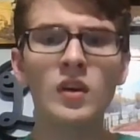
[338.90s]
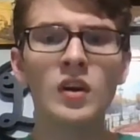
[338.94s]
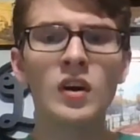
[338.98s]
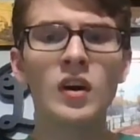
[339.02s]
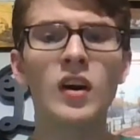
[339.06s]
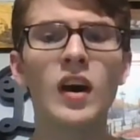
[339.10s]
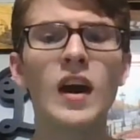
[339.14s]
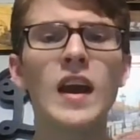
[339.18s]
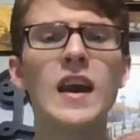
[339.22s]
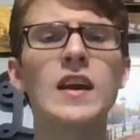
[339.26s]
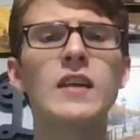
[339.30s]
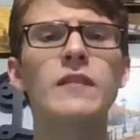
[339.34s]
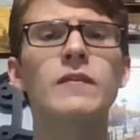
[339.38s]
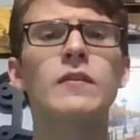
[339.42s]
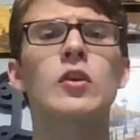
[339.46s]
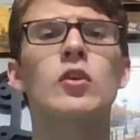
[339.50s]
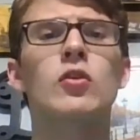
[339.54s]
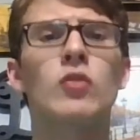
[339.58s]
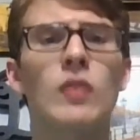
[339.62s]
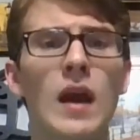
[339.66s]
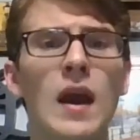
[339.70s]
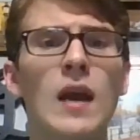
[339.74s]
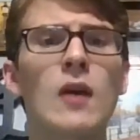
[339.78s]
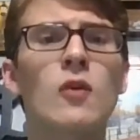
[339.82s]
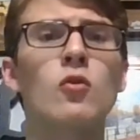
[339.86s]
laid the
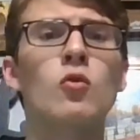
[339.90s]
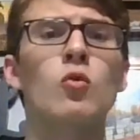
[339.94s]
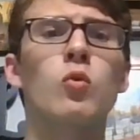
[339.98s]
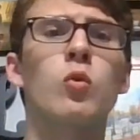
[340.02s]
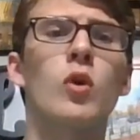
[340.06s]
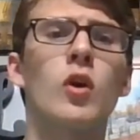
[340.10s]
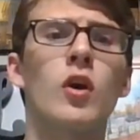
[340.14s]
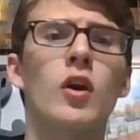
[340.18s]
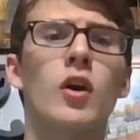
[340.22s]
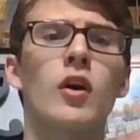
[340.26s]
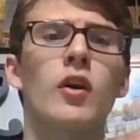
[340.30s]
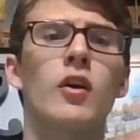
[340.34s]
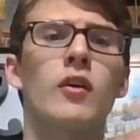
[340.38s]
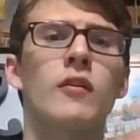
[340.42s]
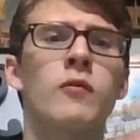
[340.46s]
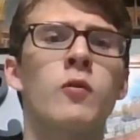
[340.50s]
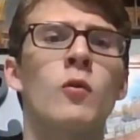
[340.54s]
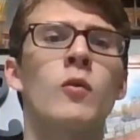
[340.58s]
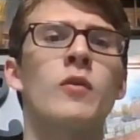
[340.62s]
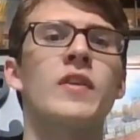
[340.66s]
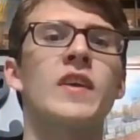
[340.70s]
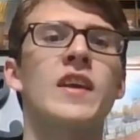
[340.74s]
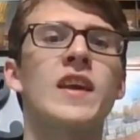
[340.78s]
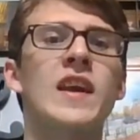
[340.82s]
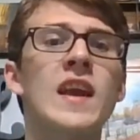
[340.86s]
groundwork
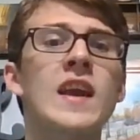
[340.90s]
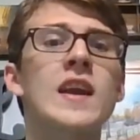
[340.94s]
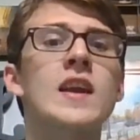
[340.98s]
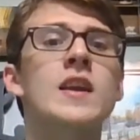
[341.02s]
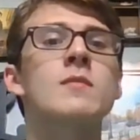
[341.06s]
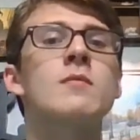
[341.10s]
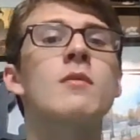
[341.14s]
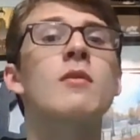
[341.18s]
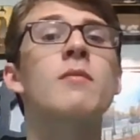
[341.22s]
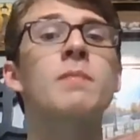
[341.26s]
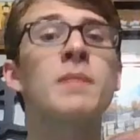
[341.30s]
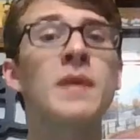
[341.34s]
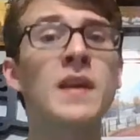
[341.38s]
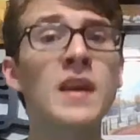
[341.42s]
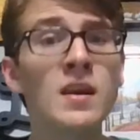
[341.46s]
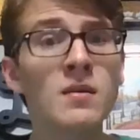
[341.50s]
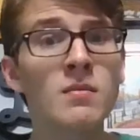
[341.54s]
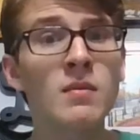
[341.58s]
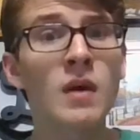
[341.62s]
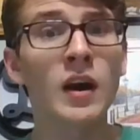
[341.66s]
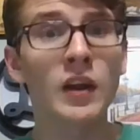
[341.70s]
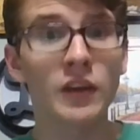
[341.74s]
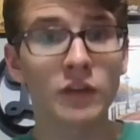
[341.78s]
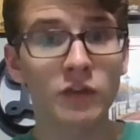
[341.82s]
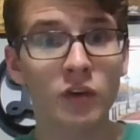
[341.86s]
for the Kingdom of
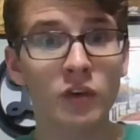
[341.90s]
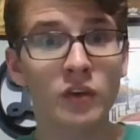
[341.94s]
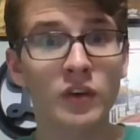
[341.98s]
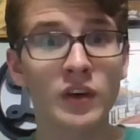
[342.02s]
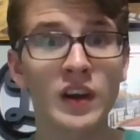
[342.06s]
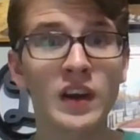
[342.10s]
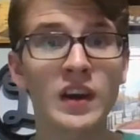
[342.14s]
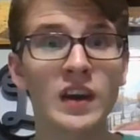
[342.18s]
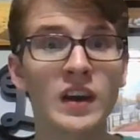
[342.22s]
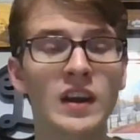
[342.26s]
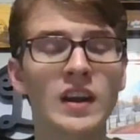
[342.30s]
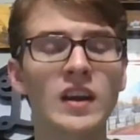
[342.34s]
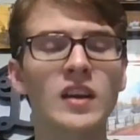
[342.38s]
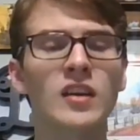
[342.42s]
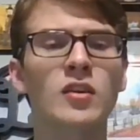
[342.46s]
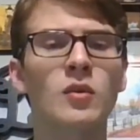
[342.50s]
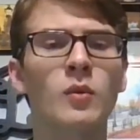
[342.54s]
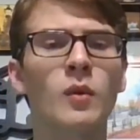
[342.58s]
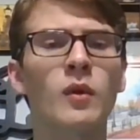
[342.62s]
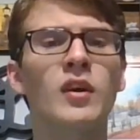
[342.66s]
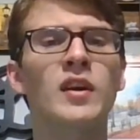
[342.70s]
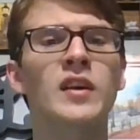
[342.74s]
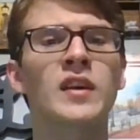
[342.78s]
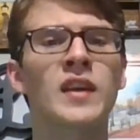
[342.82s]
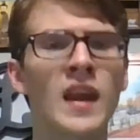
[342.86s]
Piedmont Sardinia to
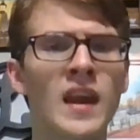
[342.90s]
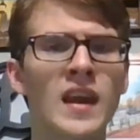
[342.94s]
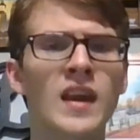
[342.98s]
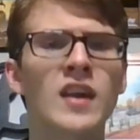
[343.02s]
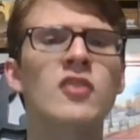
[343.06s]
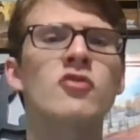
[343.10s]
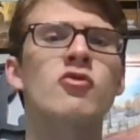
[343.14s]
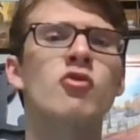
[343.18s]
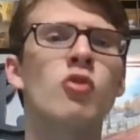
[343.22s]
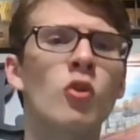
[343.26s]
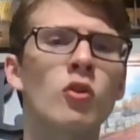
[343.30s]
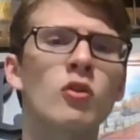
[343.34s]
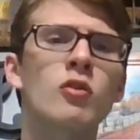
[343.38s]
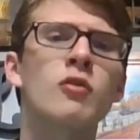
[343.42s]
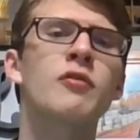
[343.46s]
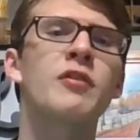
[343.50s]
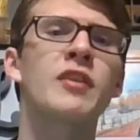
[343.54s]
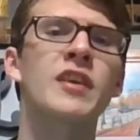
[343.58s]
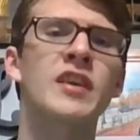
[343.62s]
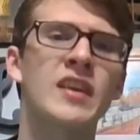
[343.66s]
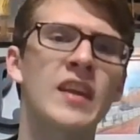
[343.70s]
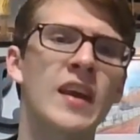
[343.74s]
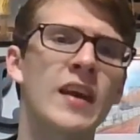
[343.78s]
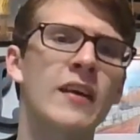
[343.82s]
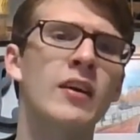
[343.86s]
really take control of
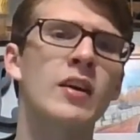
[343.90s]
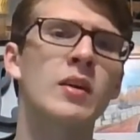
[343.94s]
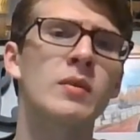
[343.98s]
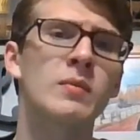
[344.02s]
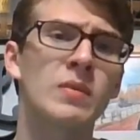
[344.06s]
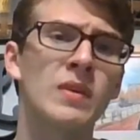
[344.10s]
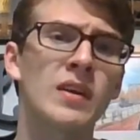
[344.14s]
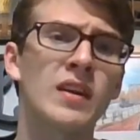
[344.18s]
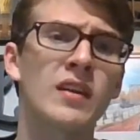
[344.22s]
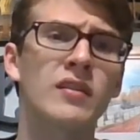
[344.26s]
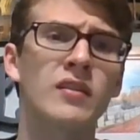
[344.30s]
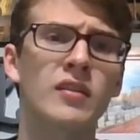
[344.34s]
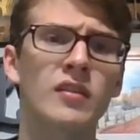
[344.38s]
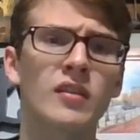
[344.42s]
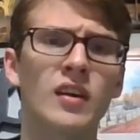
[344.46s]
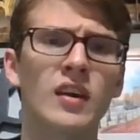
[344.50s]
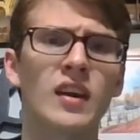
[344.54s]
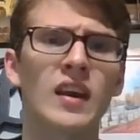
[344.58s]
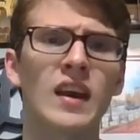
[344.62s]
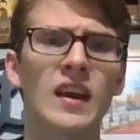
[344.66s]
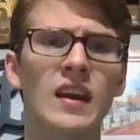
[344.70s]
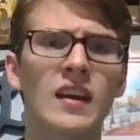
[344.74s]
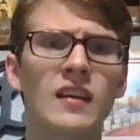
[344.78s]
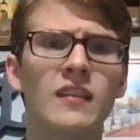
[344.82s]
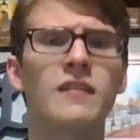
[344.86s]
the Italian peninsula,
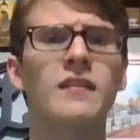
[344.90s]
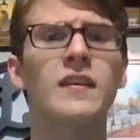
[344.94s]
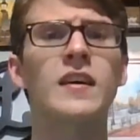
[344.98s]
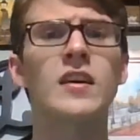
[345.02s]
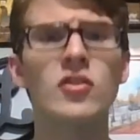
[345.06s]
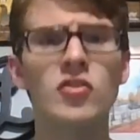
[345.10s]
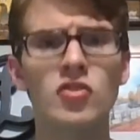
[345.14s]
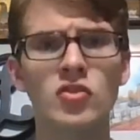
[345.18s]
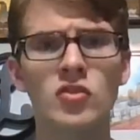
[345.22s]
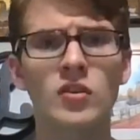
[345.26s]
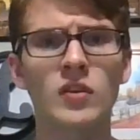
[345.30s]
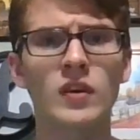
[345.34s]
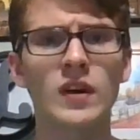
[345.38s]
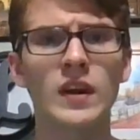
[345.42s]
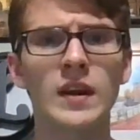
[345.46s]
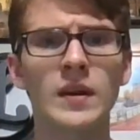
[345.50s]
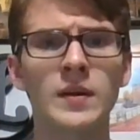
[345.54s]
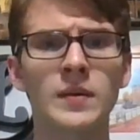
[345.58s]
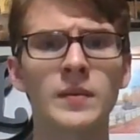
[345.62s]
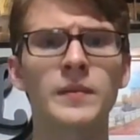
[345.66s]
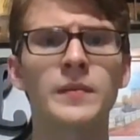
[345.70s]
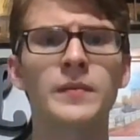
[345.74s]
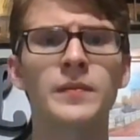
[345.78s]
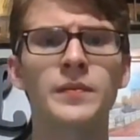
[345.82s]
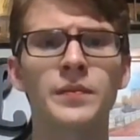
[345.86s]
and eventually